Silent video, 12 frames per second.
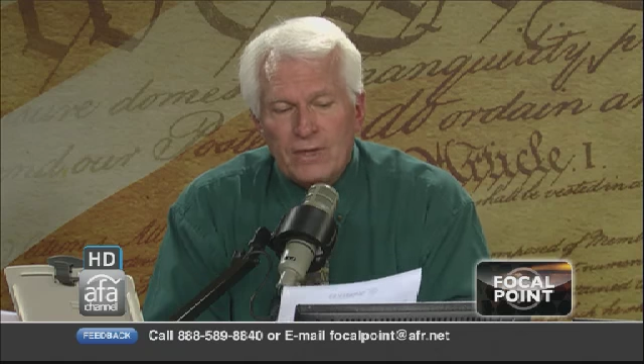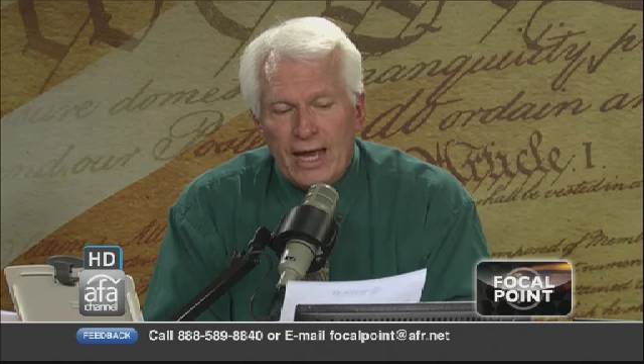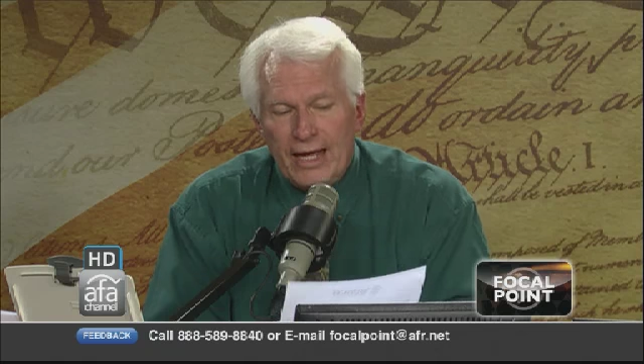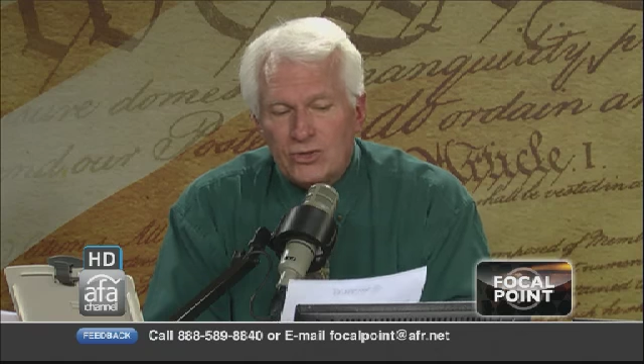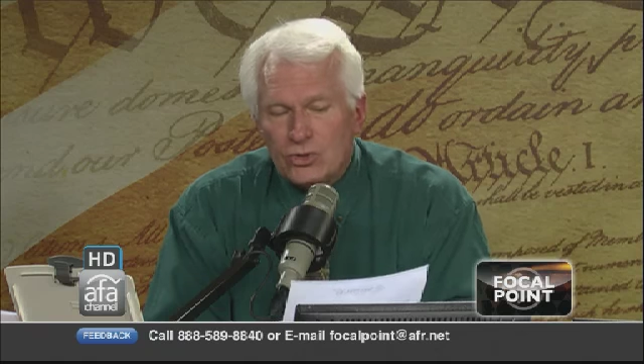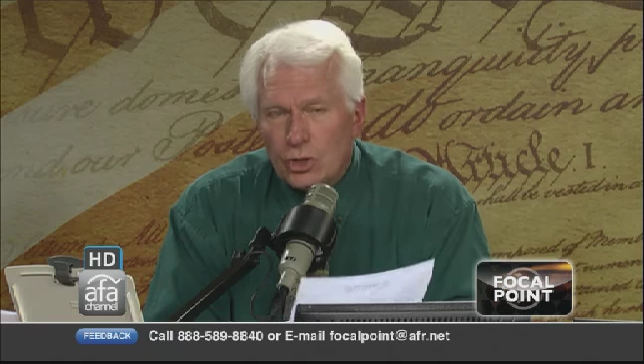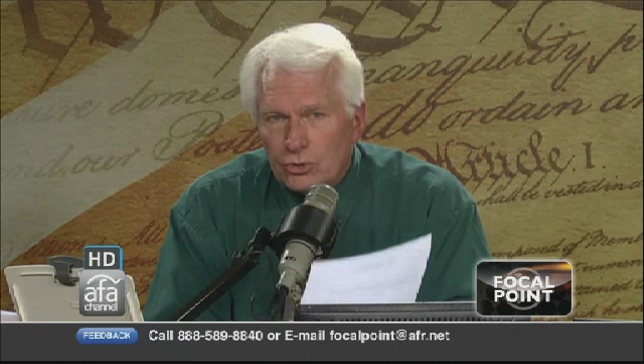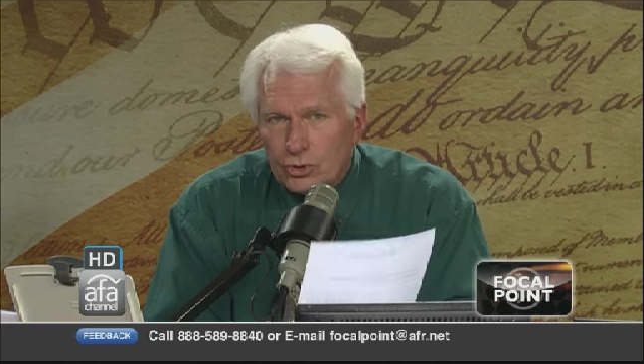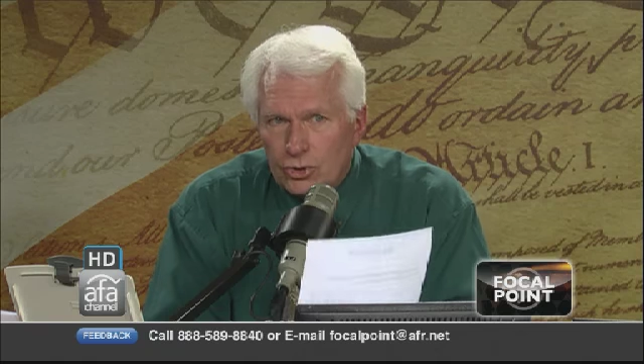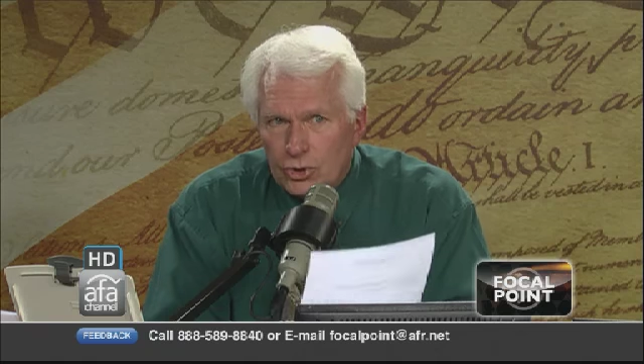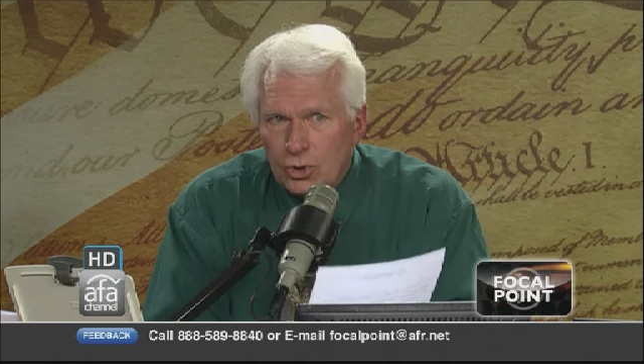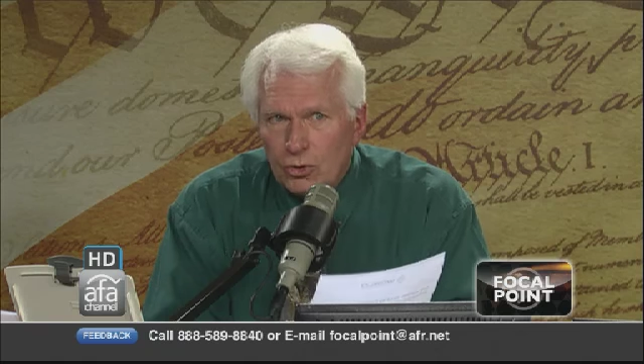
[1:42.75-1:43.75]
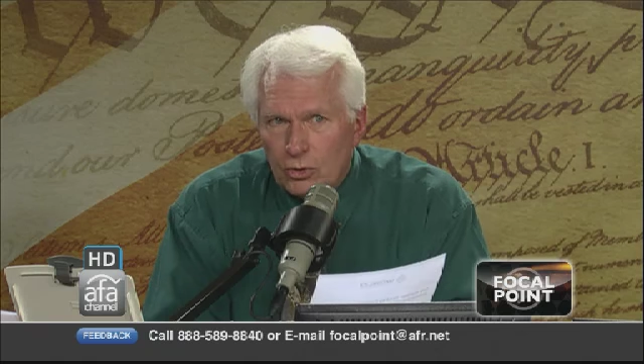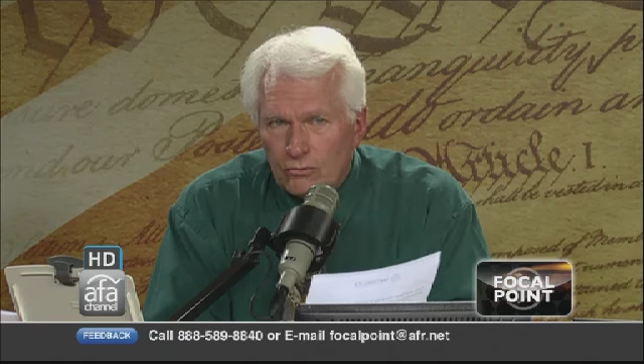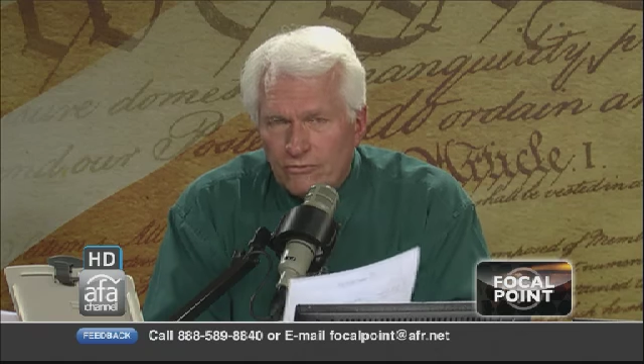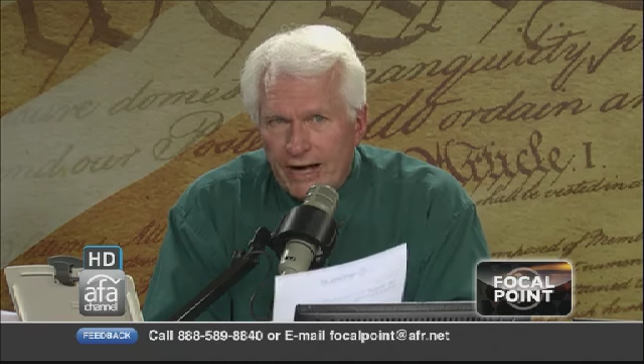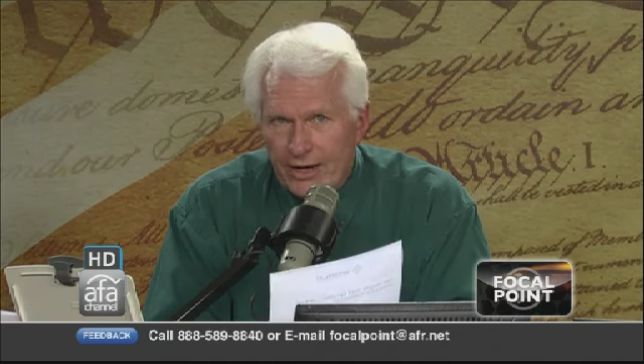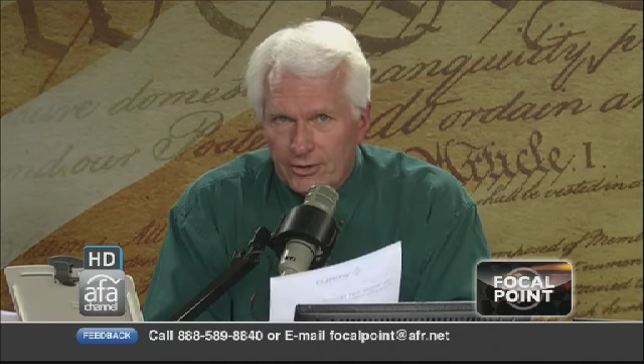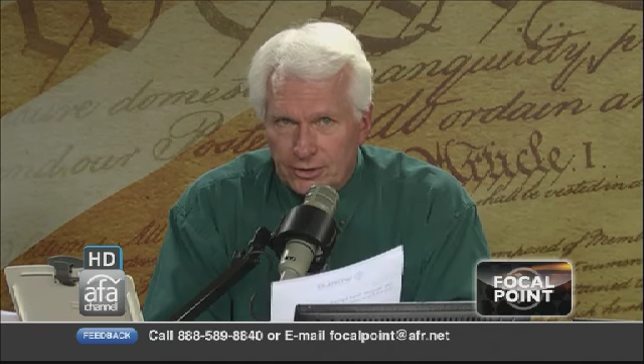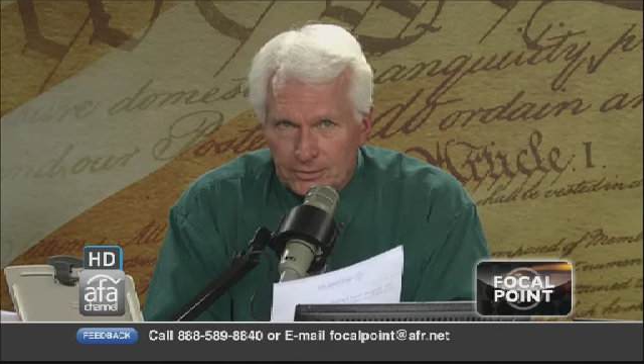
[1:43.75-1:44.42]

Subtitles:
And so the school fired her.